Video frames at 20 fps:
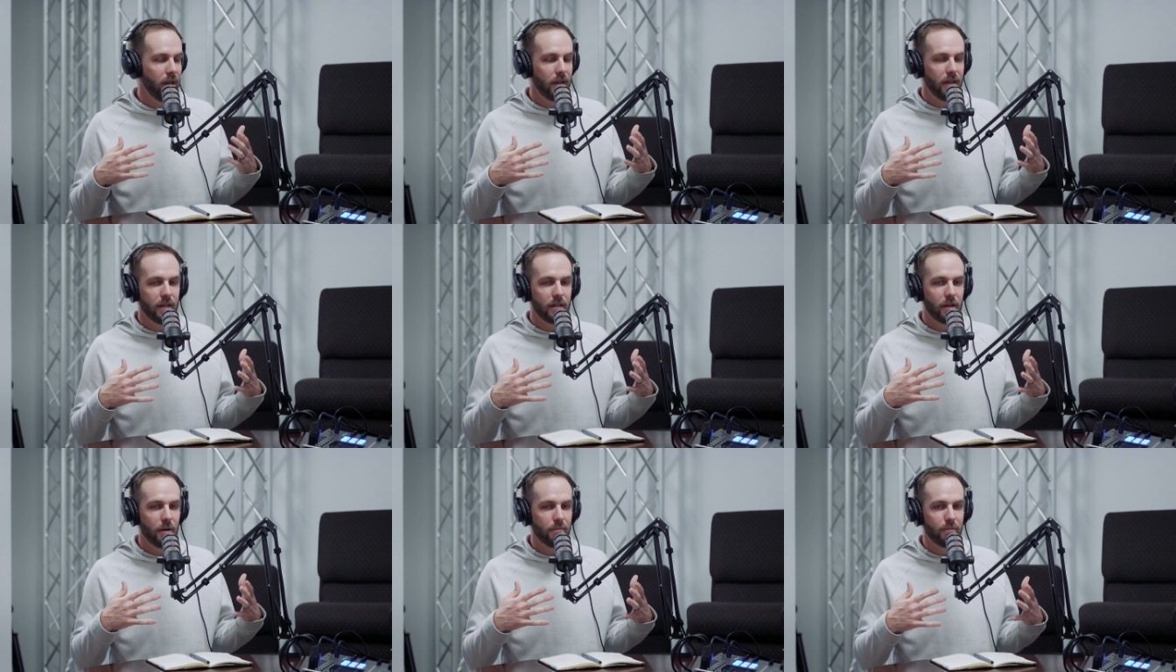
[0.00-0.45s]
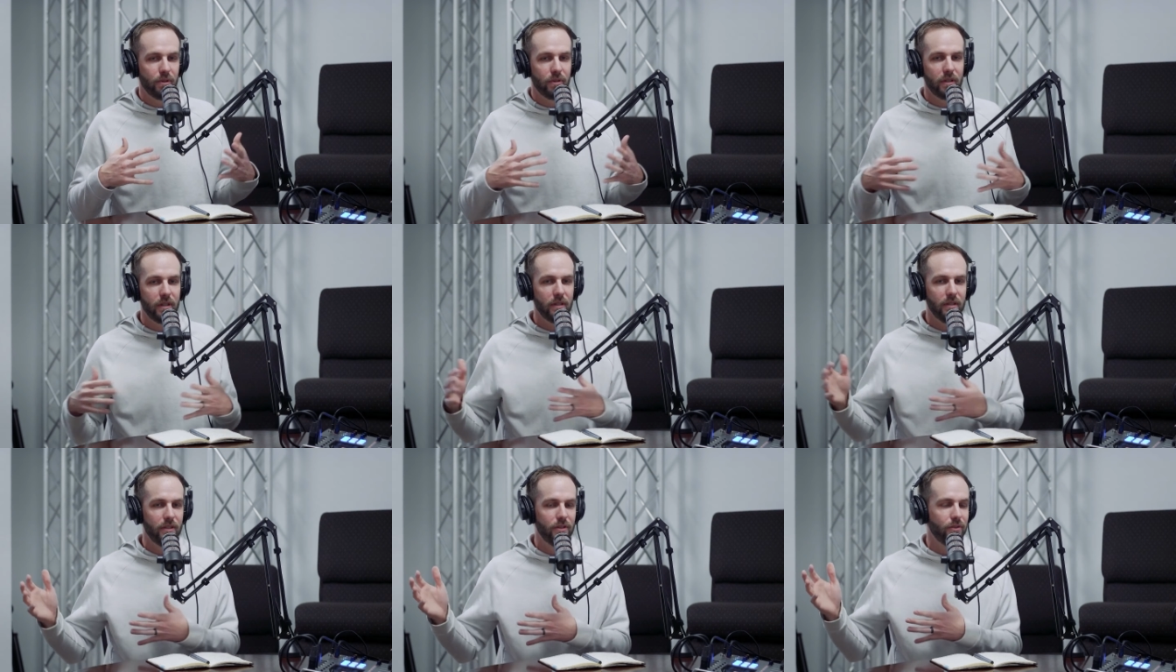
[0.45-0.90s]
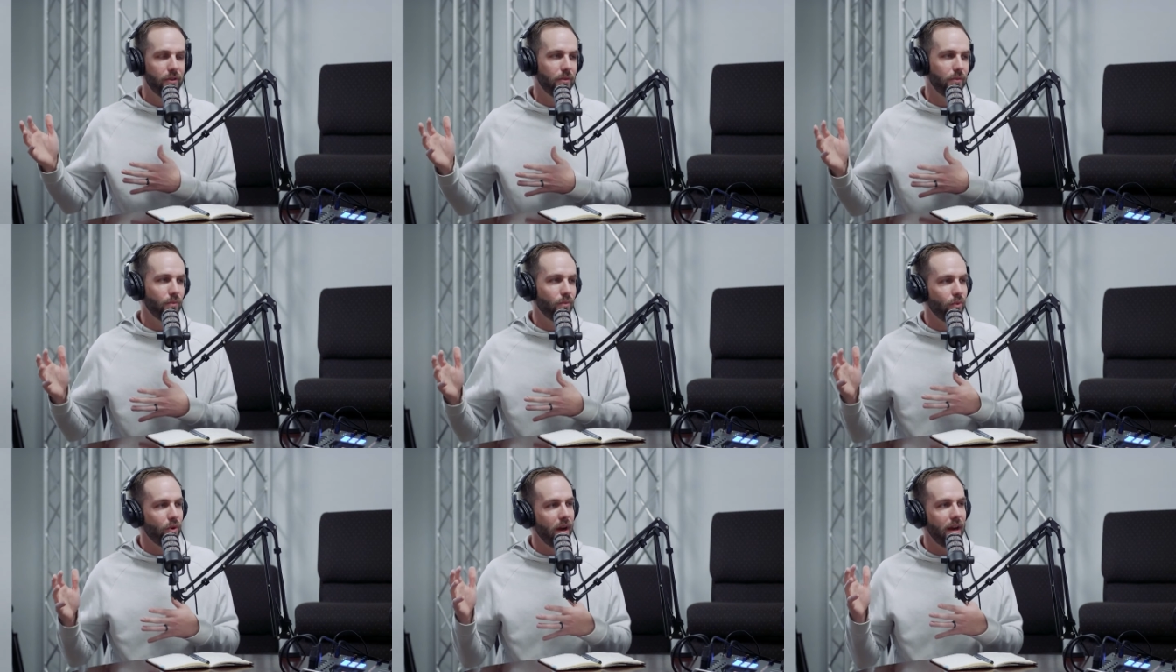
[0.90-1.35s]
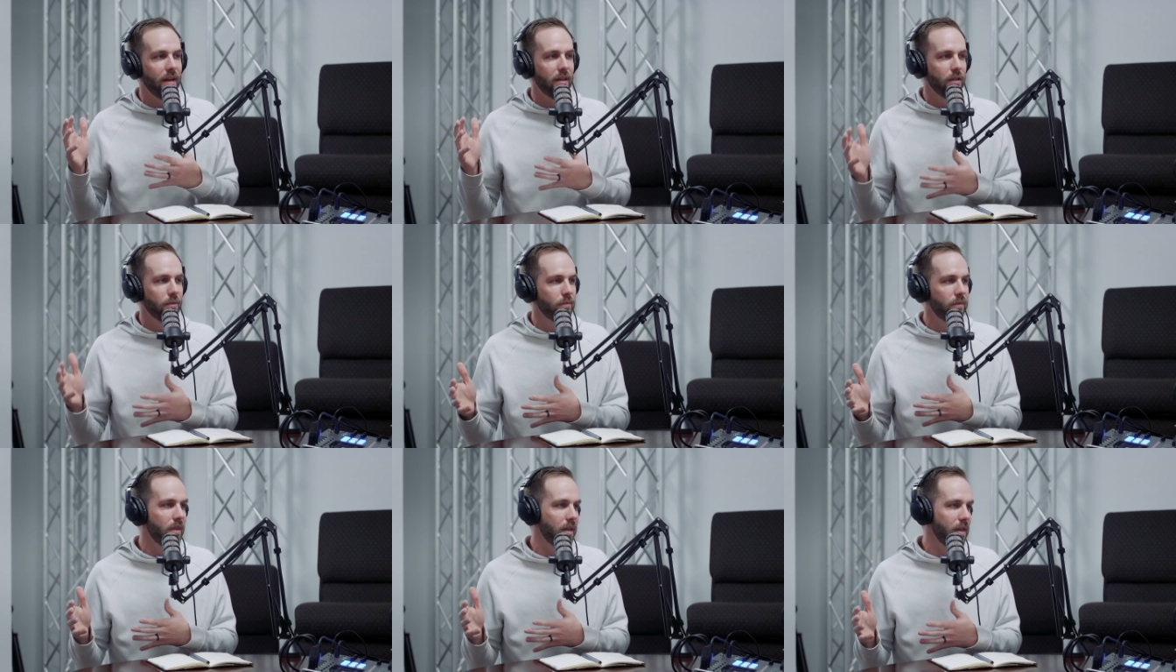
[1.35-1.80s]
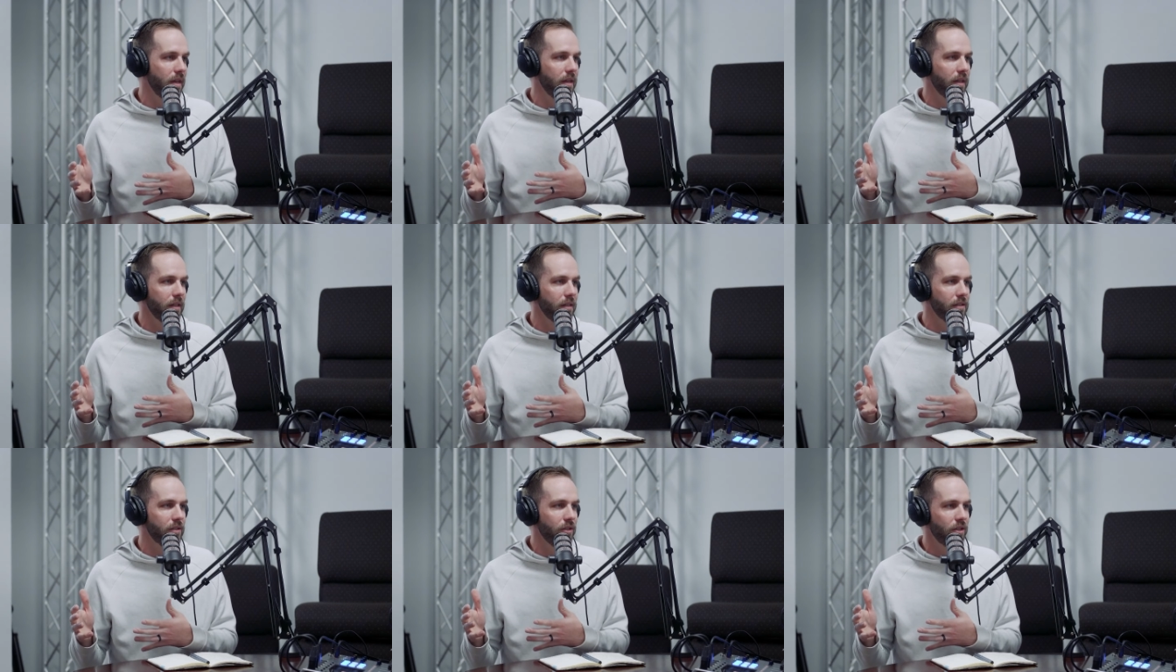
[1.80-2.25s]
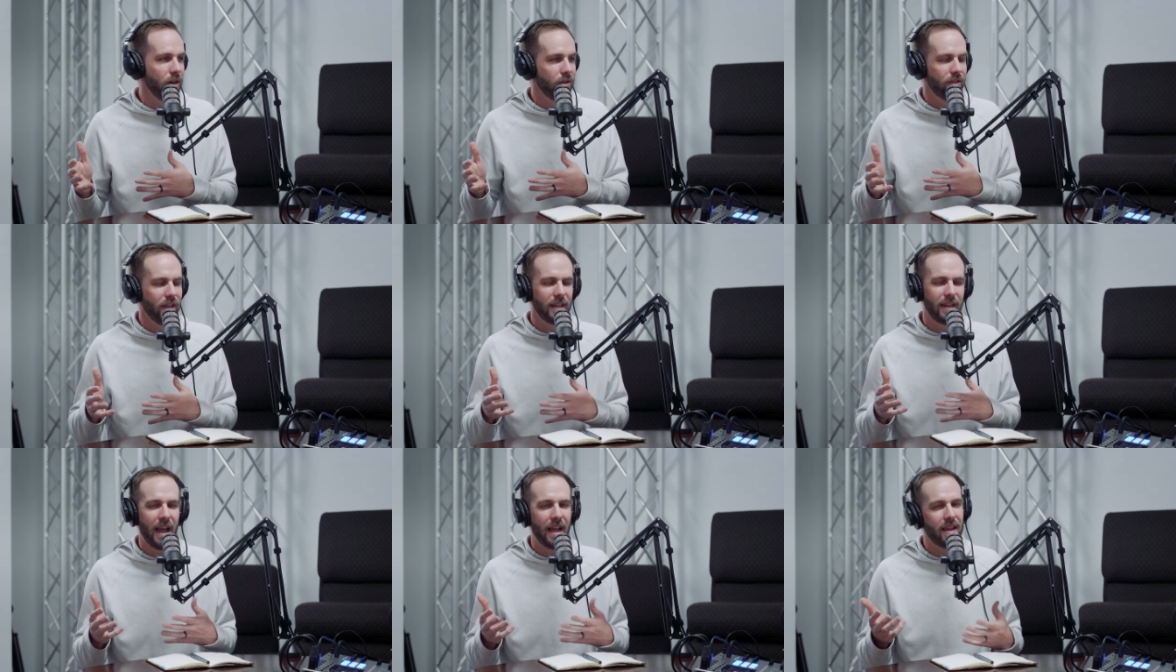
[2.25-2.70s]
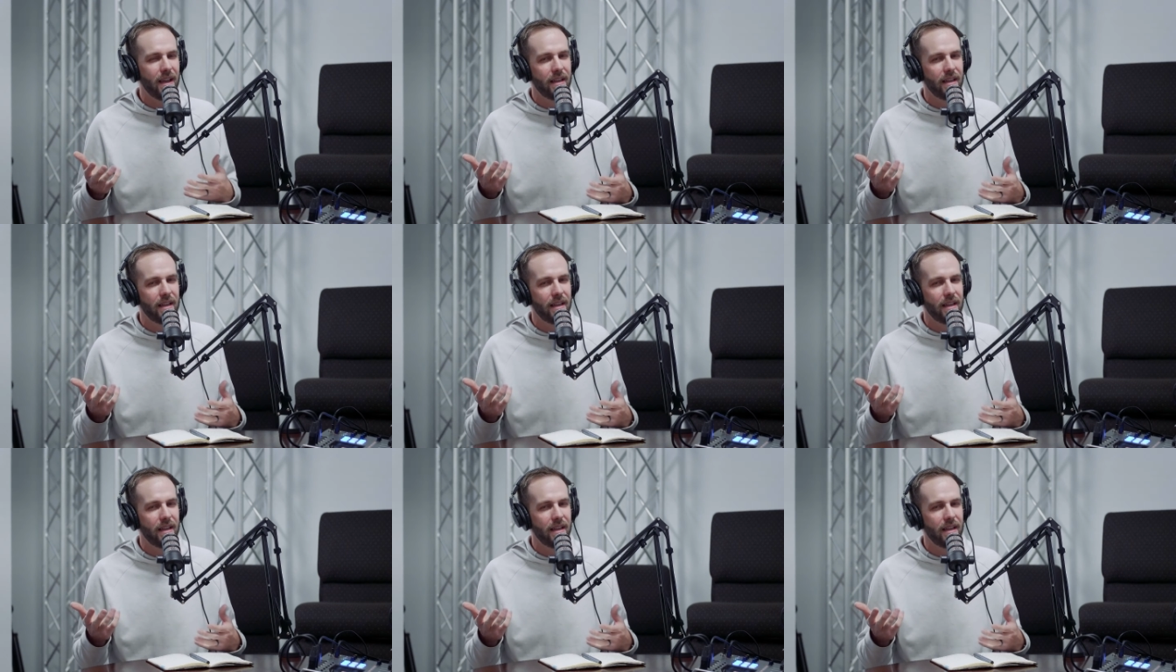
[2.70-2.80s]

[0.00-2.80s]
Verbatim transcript: completely doing random things you know like I,